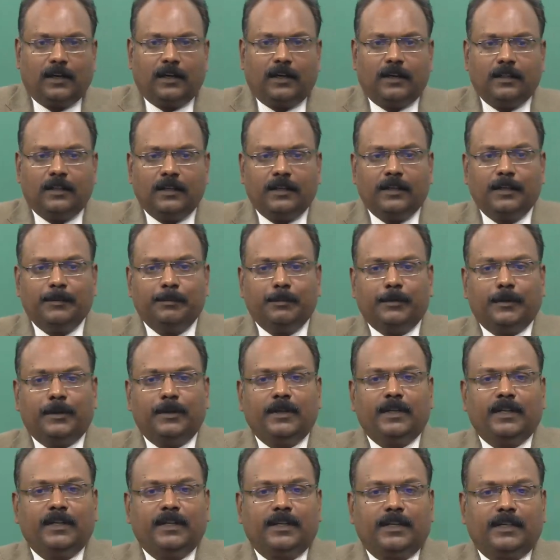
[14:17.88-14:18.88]
other
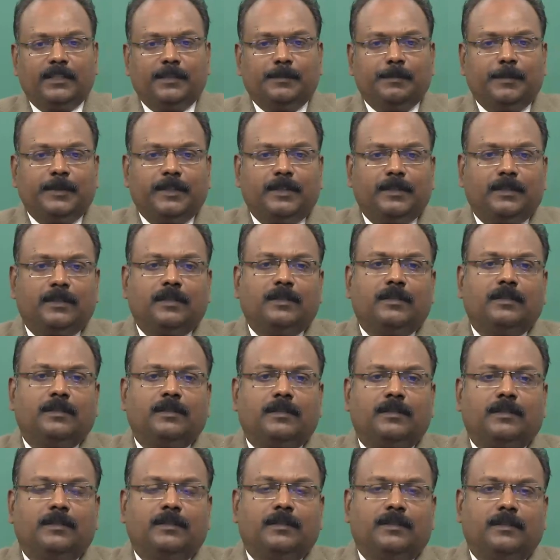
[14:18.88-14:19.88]
important
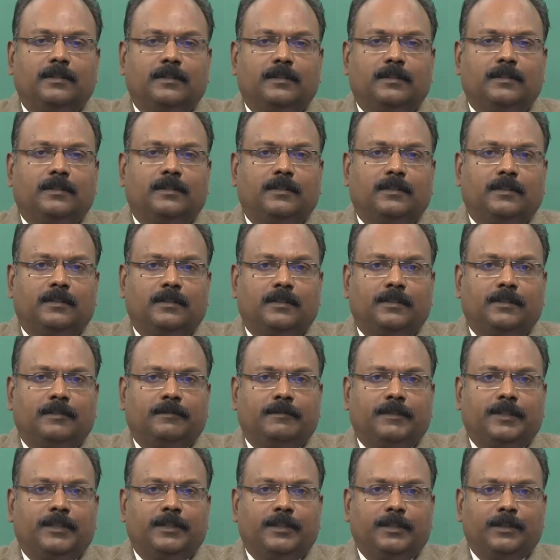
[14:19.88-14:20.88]
aspects
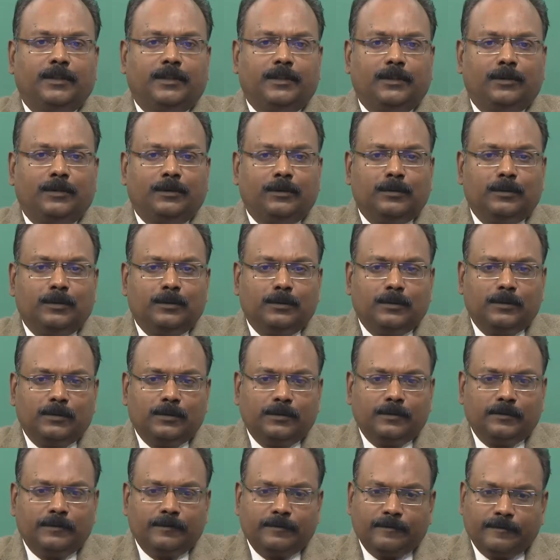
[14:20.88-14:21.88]
with regard to
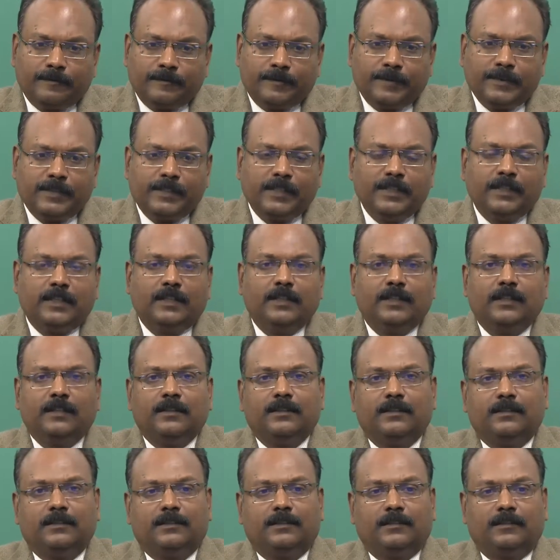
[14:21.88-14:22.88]

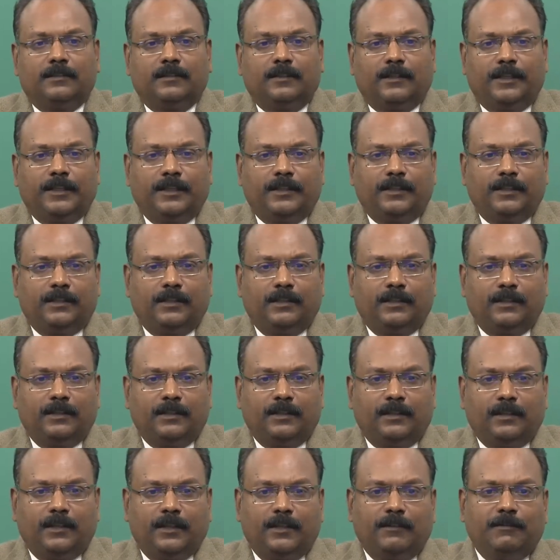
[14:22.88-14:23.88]
physical traits
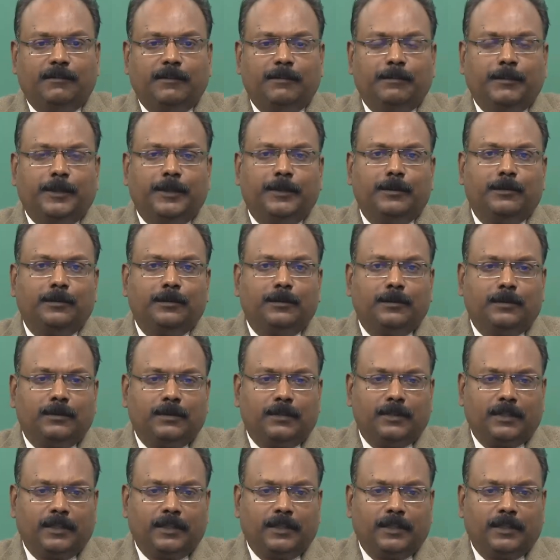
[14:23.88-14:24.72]
that will make you